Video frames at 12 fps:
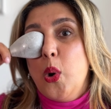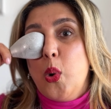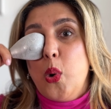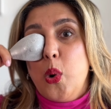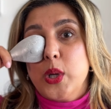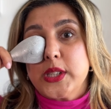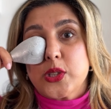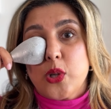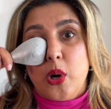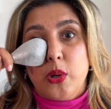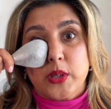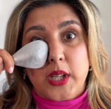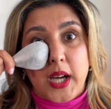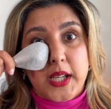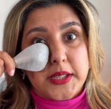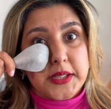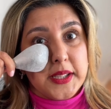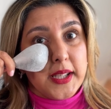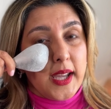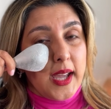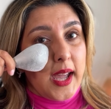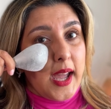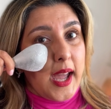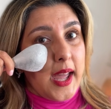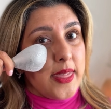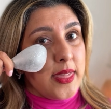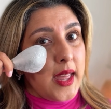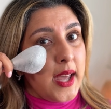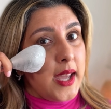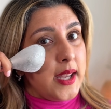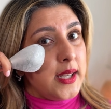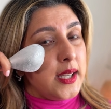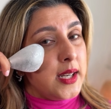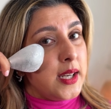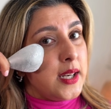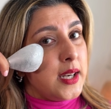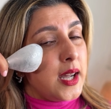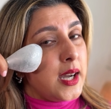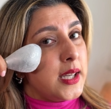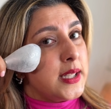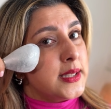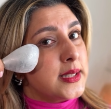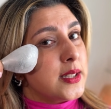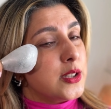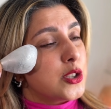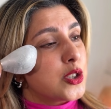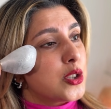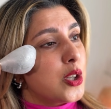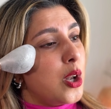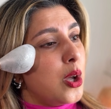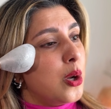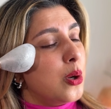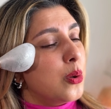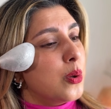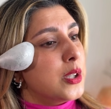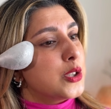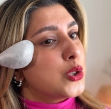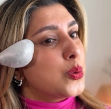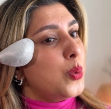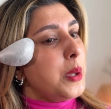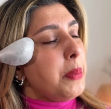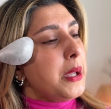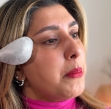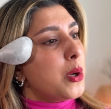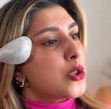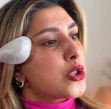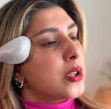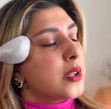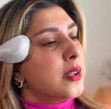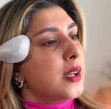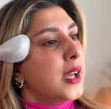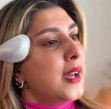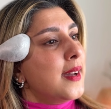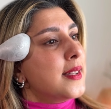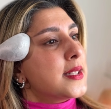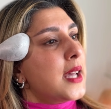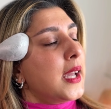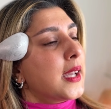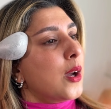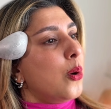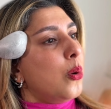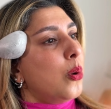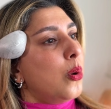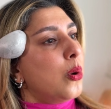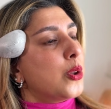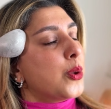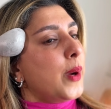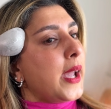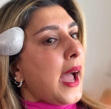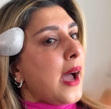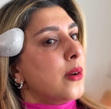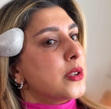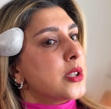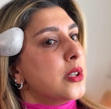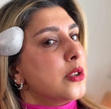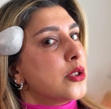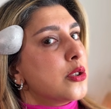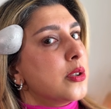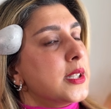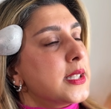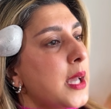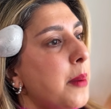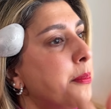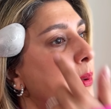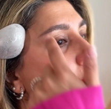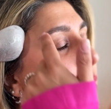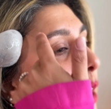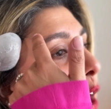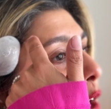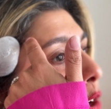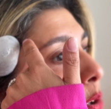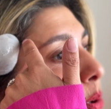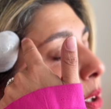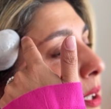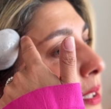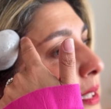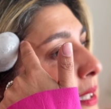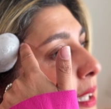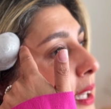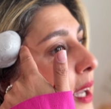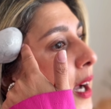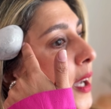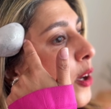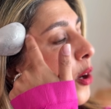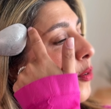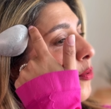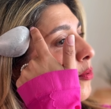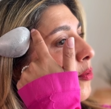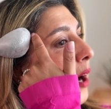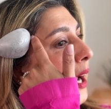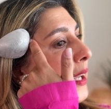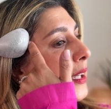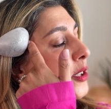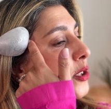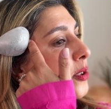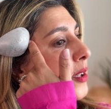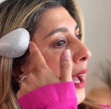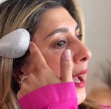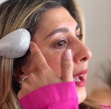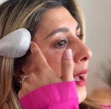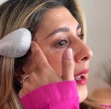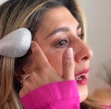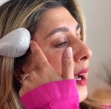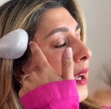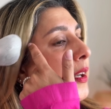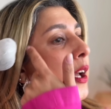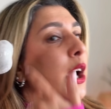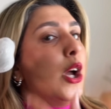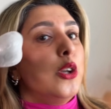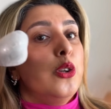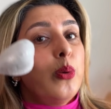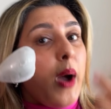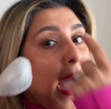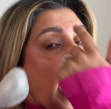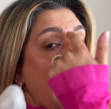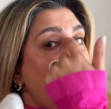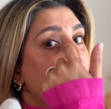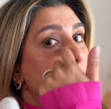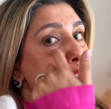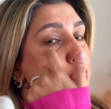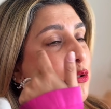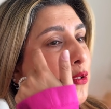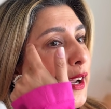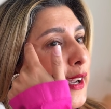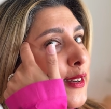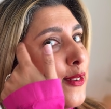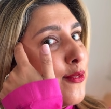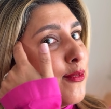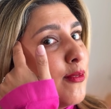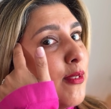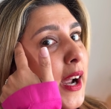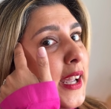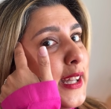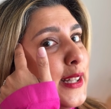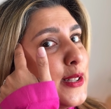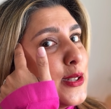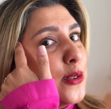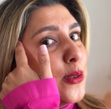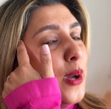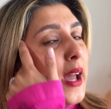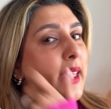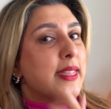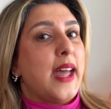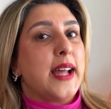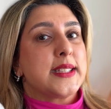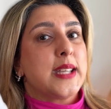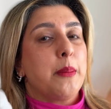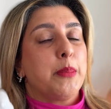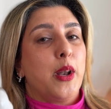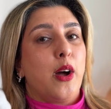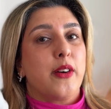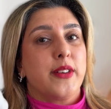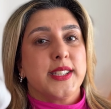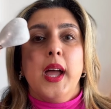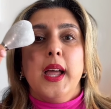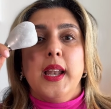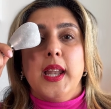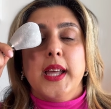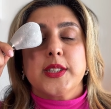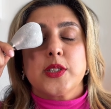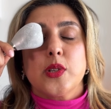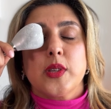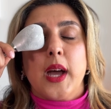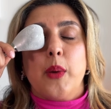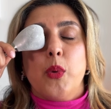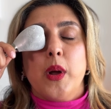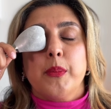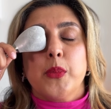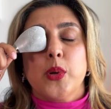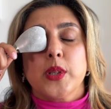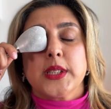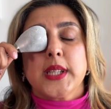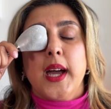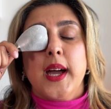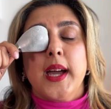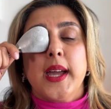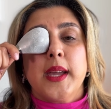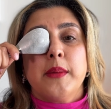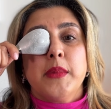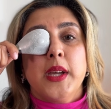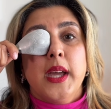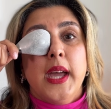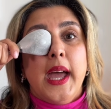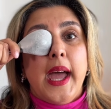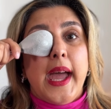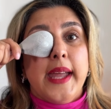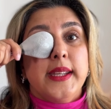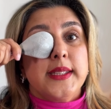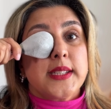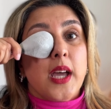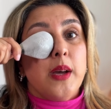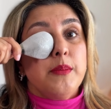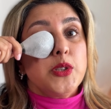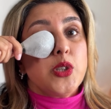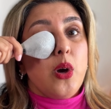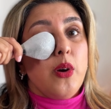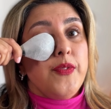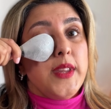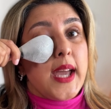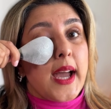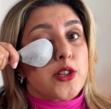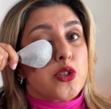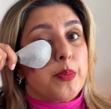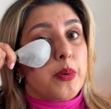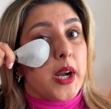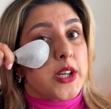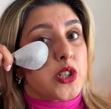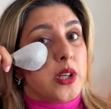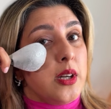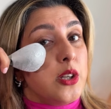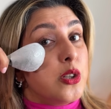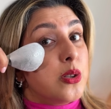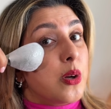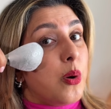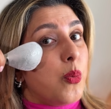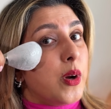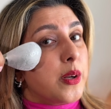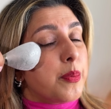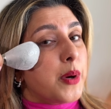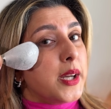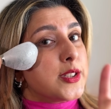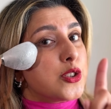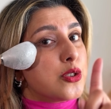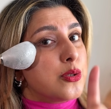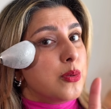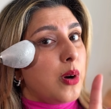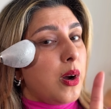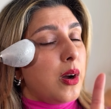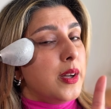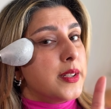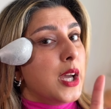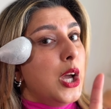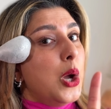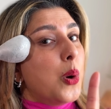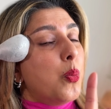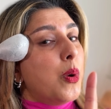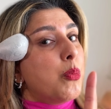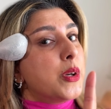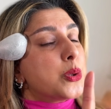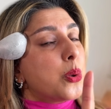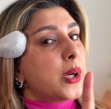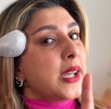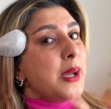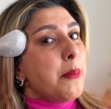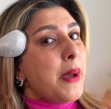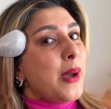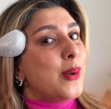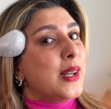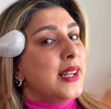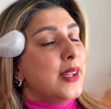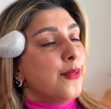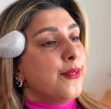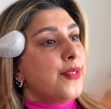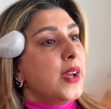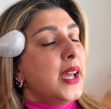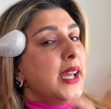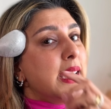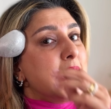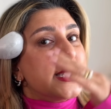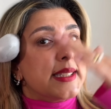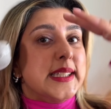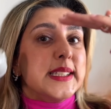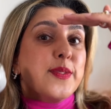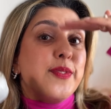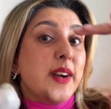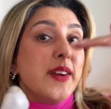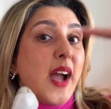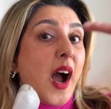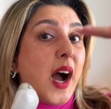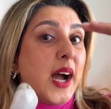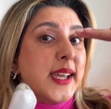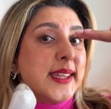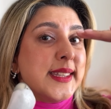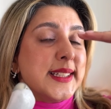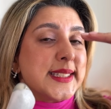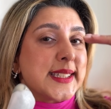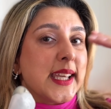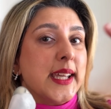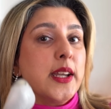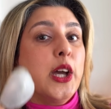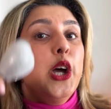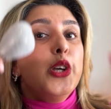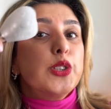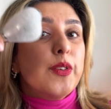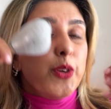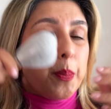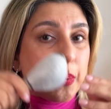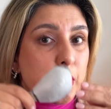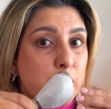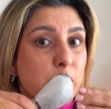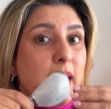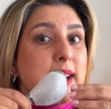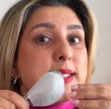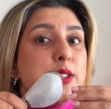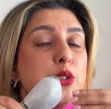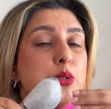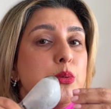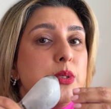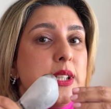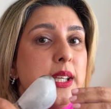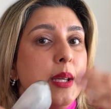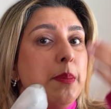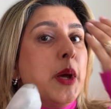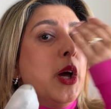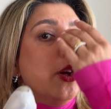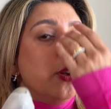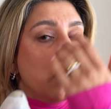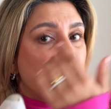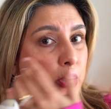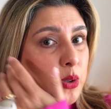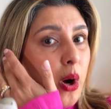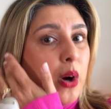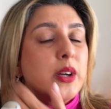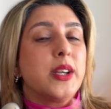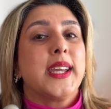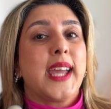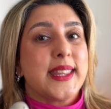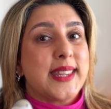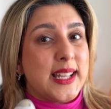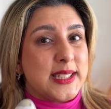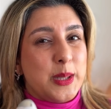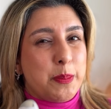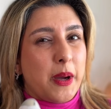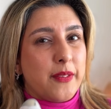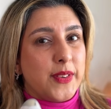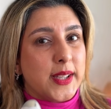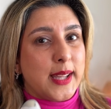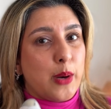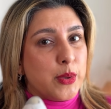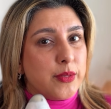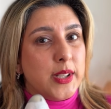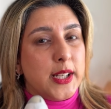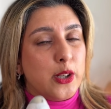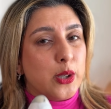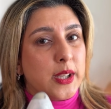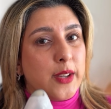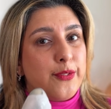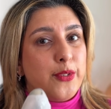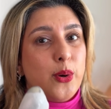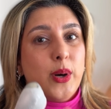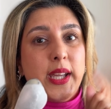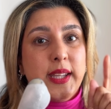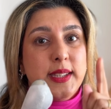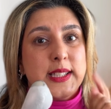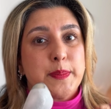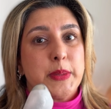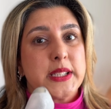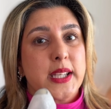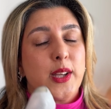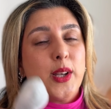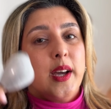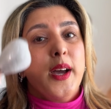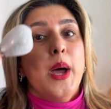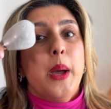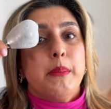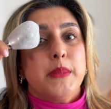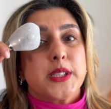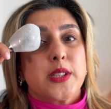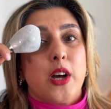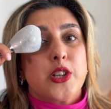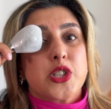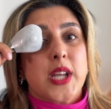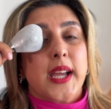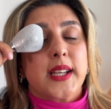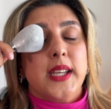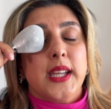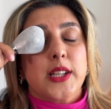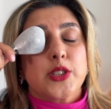Oh, it's cold, guys. And then in a nice slow sweeping motion, take it all the way out to the temple. You can see I go right into that hairline. You have to drain right into that temporaris. Let's do that one more time. And in terms of the actual pressure, you don't want to press too hard. When we're talking about lymph, it sits very high in the skin. So if you press too deep, you're not going to get that depuffing that we're really looking for in this particular massage technique.